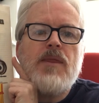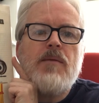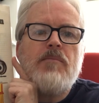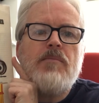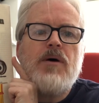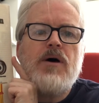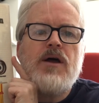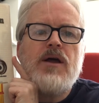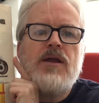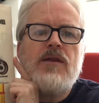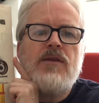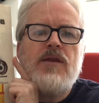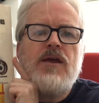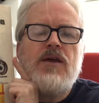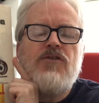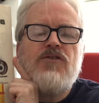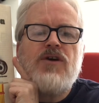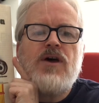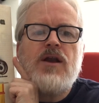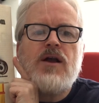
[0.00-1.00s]
buying
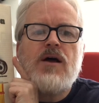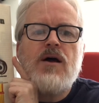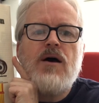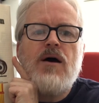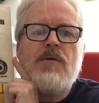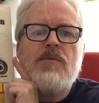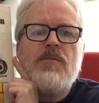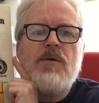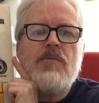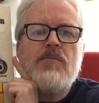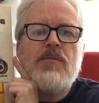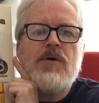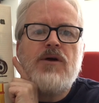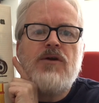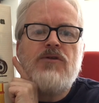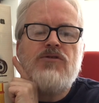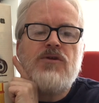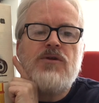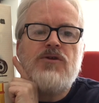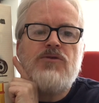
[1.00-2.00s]
this, and I can't remember,
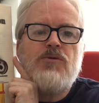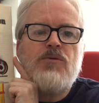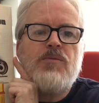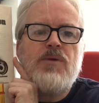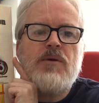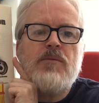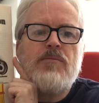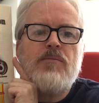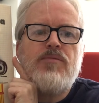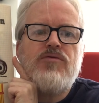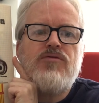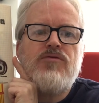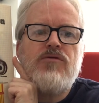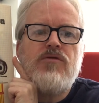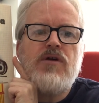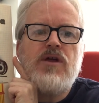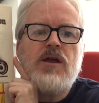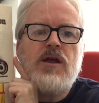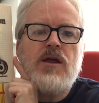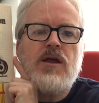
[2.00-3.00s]
so this would have been
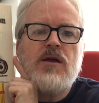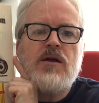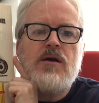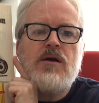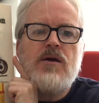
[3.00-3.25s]
pre